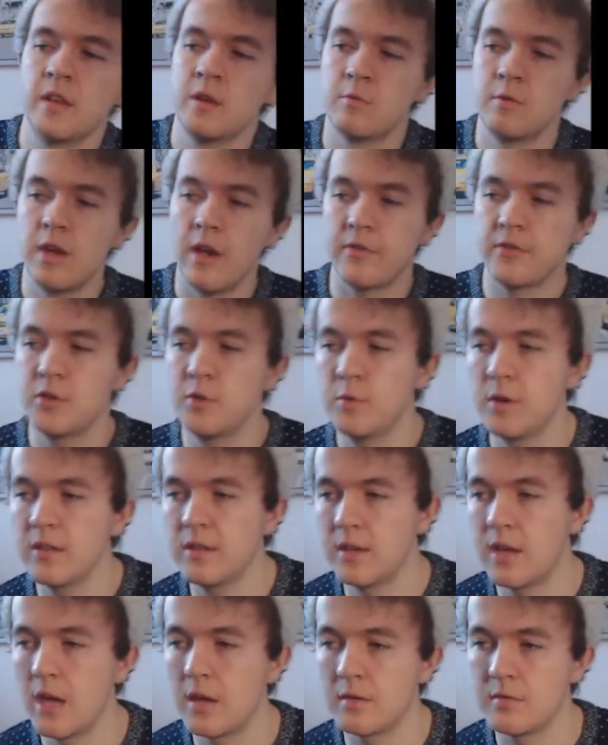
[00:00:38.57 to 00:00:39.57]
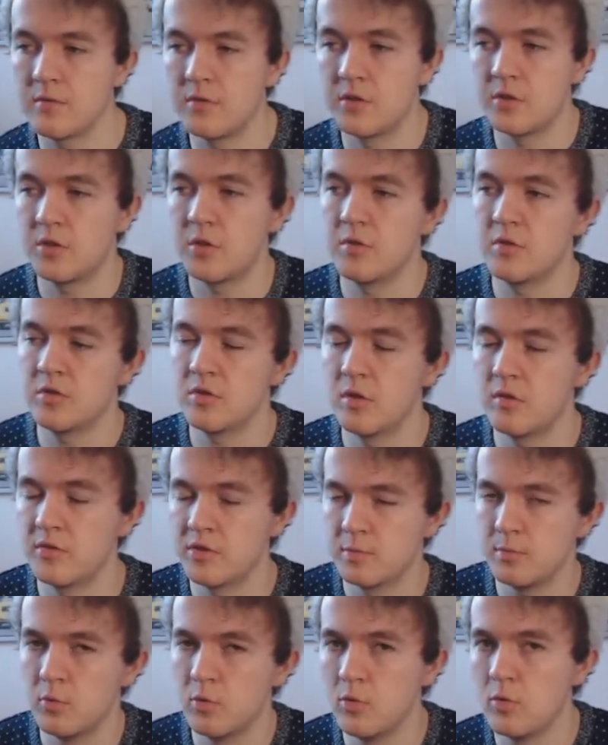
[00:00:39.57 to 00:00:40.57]
We have two other games which are two sort of
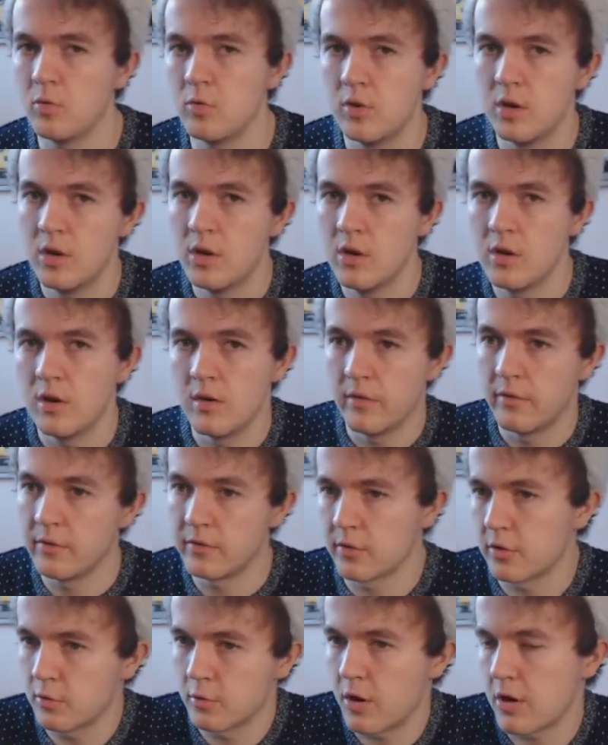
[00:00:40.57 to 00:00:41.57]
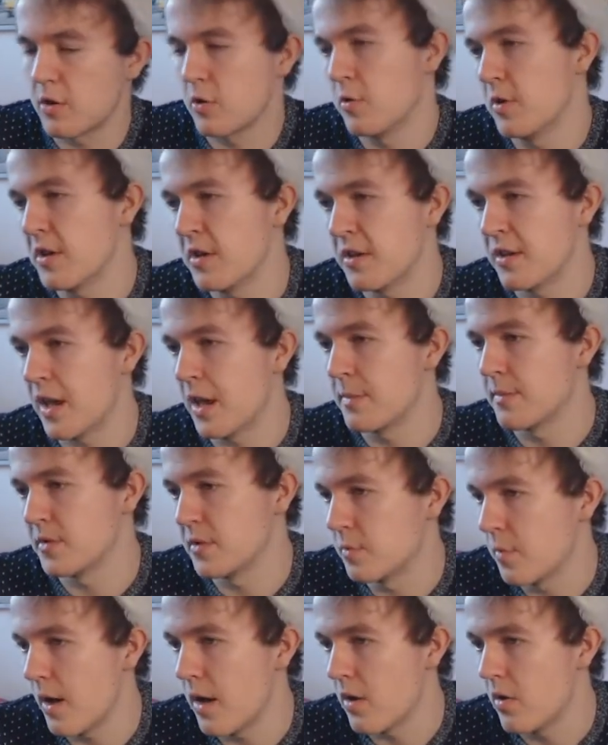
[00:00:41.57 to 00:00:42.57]
small, quite quick games
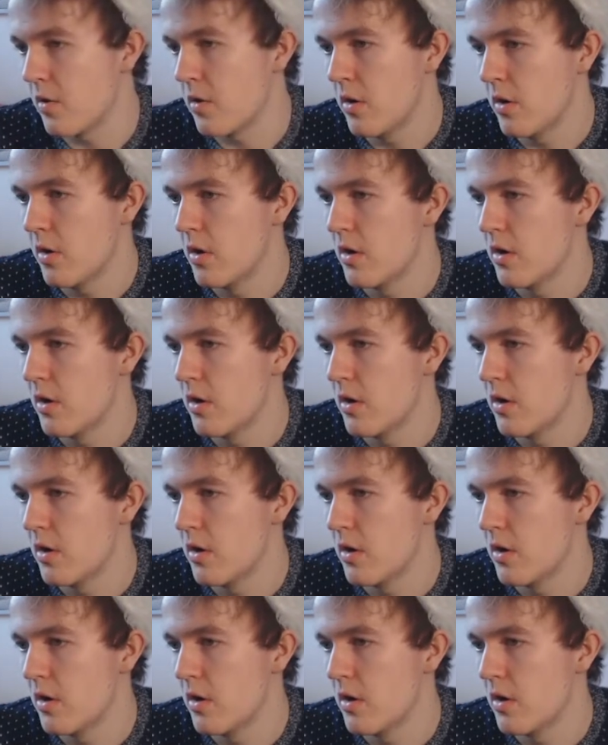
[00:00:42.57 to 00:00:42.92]
as well.